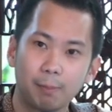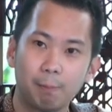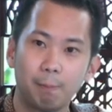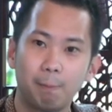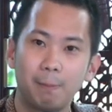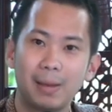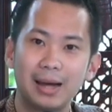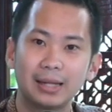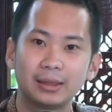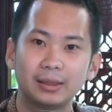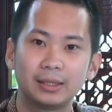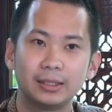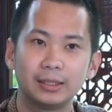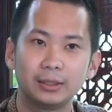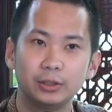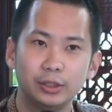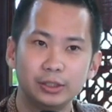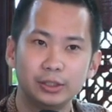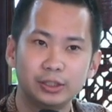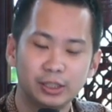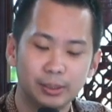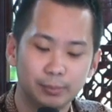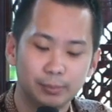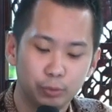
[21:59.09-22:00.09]
but the
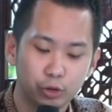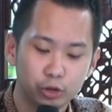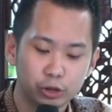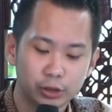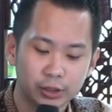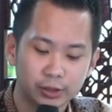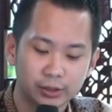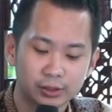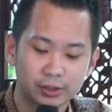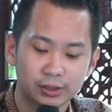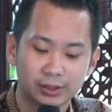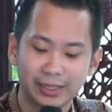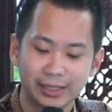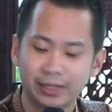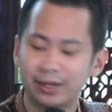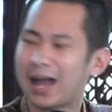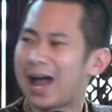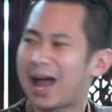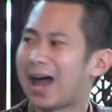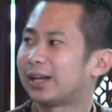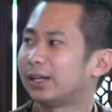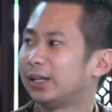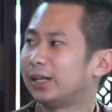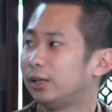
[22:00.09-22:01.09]
distribution is still
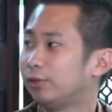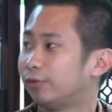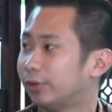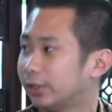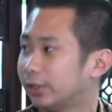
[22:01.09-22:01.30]
uneven.